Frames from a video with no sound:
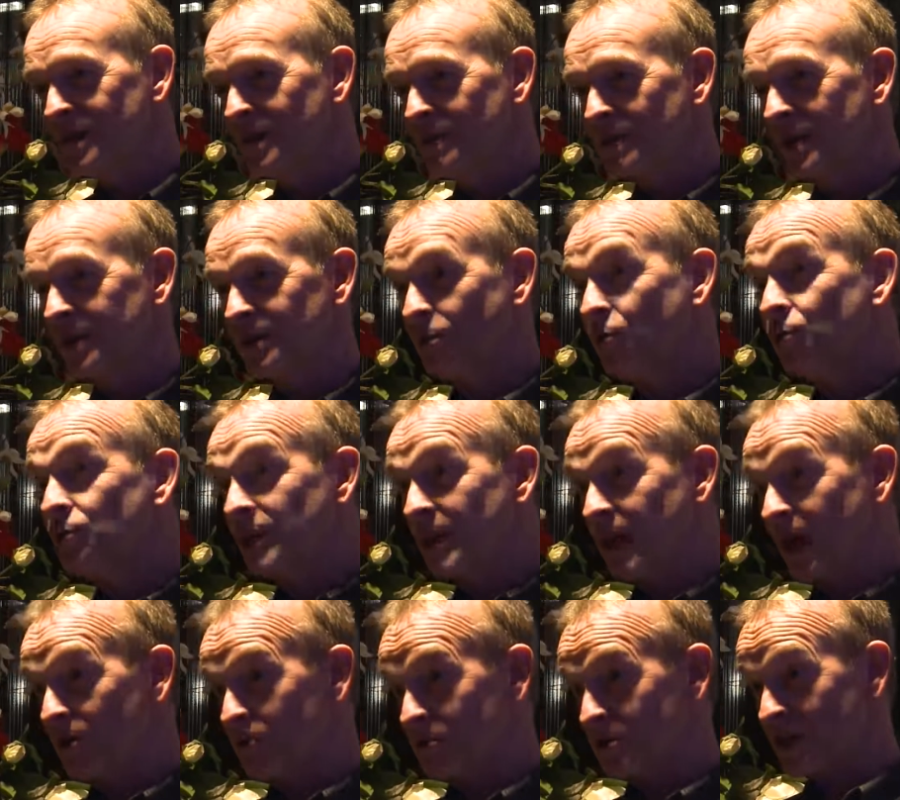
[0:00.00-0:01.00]
But on the
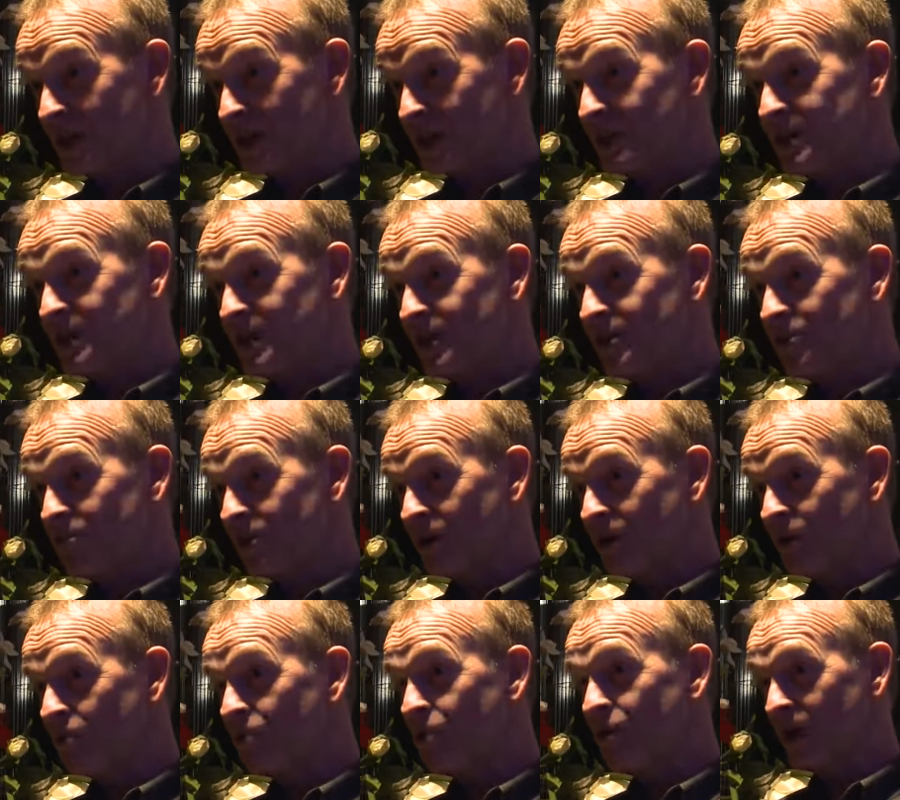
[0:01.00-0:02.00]
outside, it will
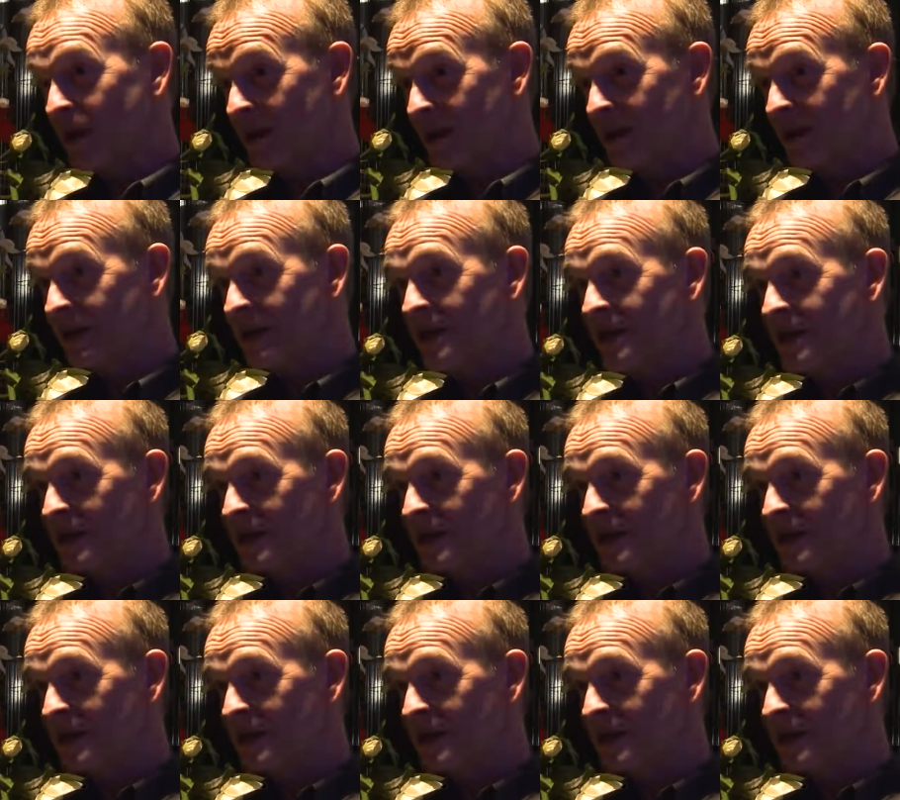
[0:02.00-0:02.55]
look like